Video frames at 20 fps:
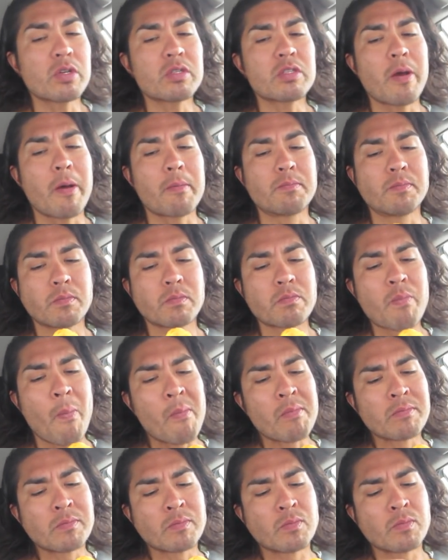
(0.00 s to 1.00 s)
good dough.
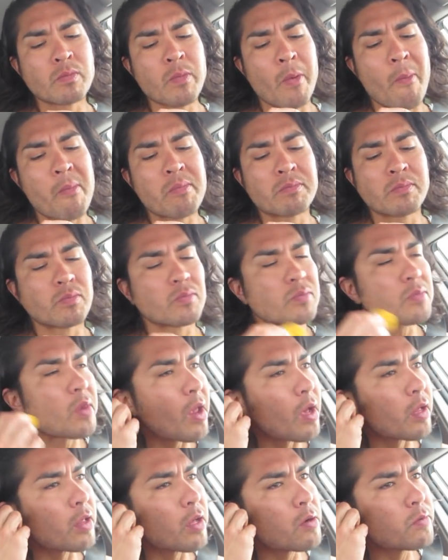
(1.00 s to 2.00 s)

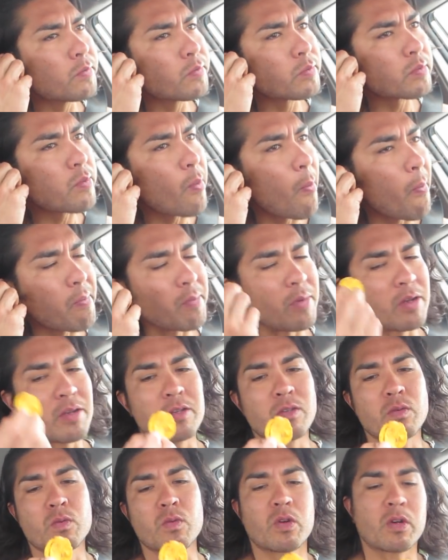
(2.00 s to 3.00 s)
Hello? That
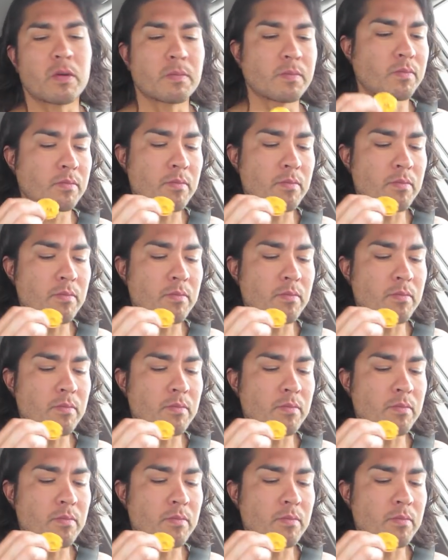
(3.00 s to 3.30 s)
doesn't work.